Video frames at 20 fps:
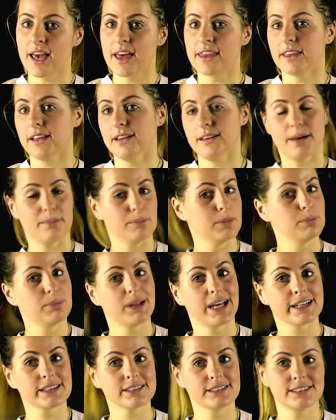the lumbar
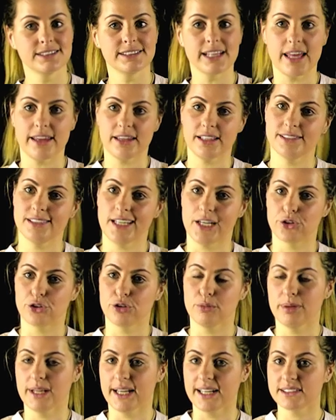plexus and the sacral
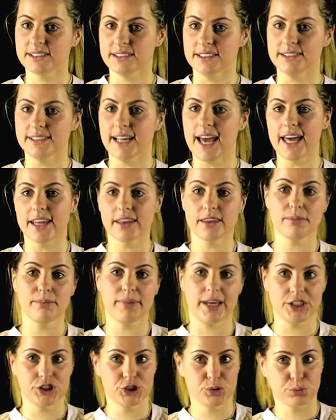plexus and the
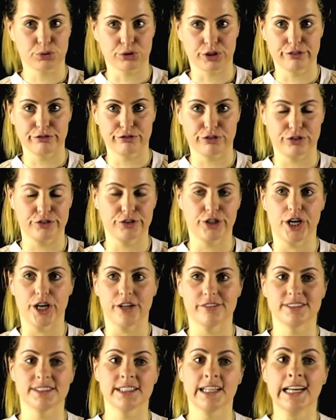major peripheral
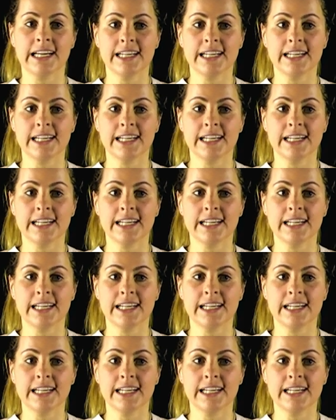nerves